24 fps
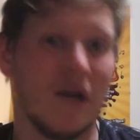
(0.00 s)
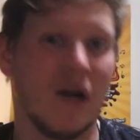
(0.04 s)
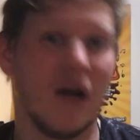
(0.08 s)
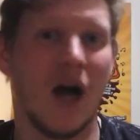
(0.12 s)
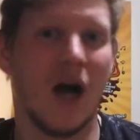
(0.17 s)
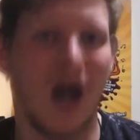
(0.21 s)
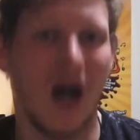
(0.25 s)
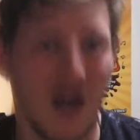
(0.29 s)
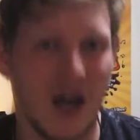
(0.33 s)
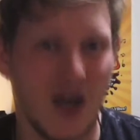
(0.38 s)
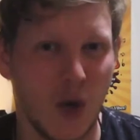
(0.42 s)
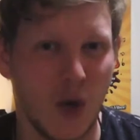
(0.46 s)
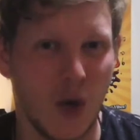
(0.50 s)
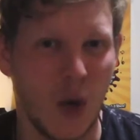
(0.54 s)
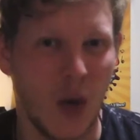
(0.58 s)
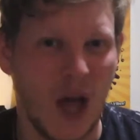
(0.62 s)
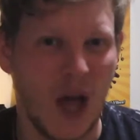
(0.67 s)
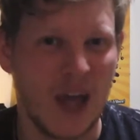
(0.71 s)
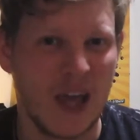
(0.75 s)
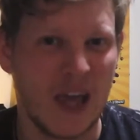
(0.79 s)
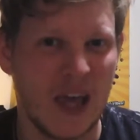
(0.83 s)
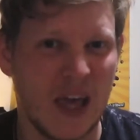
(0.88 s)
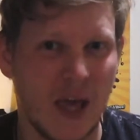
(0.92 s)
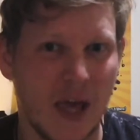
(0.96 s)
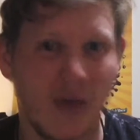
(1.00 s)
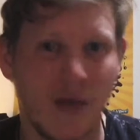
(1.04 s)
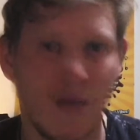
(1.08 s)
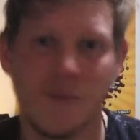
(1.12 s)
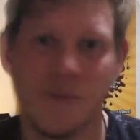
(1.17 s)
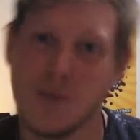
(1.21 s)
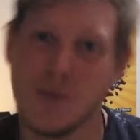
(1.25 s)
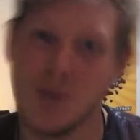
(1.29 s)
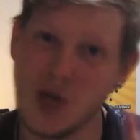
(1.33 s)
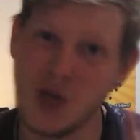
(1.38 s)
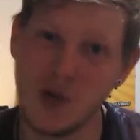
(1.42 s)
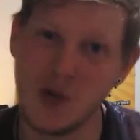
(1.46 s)
I don't like it, but
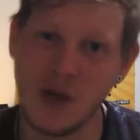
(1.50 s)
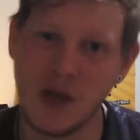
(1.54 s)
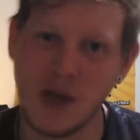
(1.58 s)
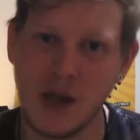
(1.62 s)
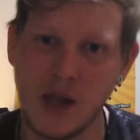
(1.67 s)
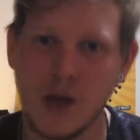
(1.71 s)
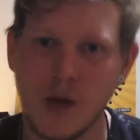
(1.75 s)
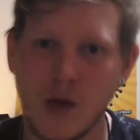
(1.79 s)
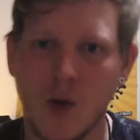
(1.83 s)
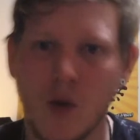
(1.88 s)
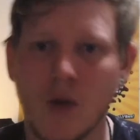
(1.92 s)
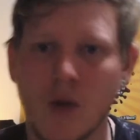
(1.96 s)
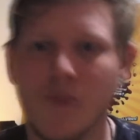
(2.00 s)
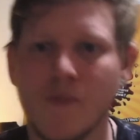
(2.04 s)
don't tell anyone.